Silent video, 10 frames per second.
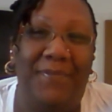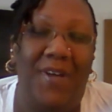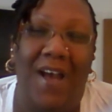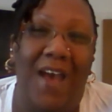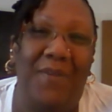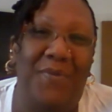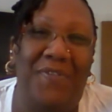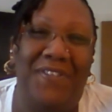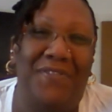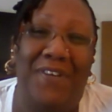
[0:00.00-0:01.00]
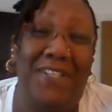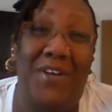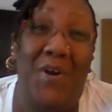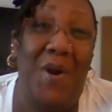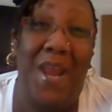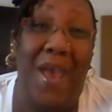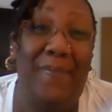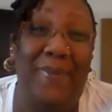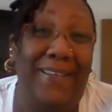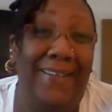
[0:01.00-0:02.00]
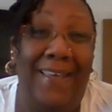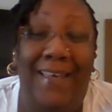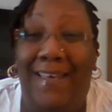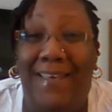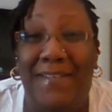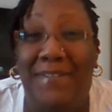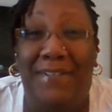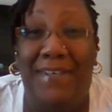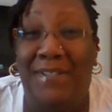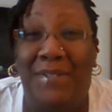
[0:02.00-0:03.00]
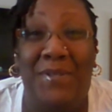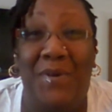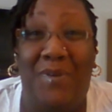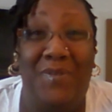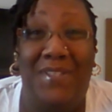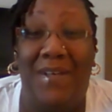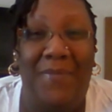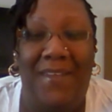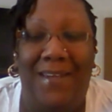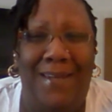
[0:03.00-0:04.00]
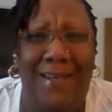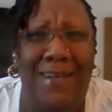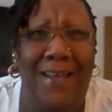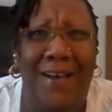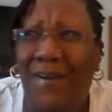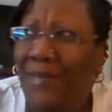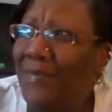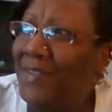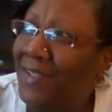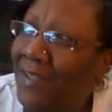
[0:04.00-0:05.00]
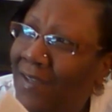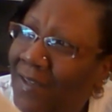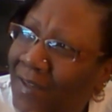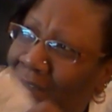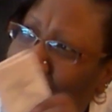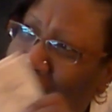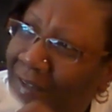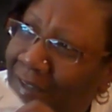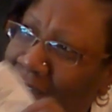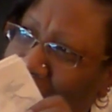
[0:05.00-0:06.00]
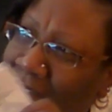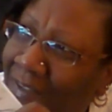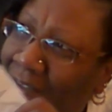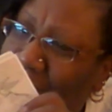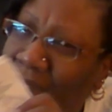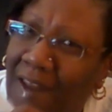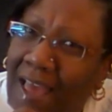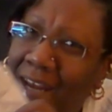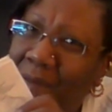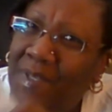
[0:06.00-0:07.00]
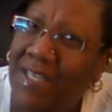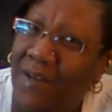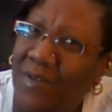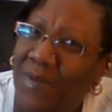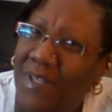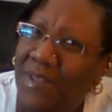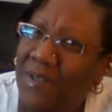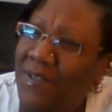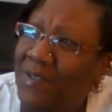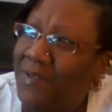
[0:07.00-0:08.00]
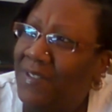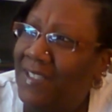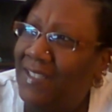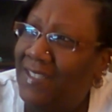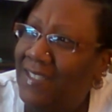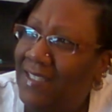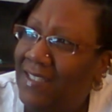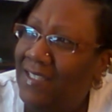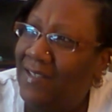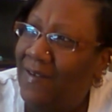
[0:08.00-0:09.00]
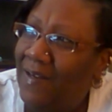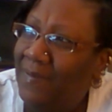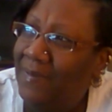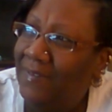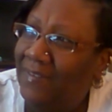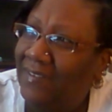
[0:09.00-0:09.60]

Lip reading: Well, I don't know if it's a race car or not, but it's a turbo something, and it loves flying up and down 23rd Street. It's incredible.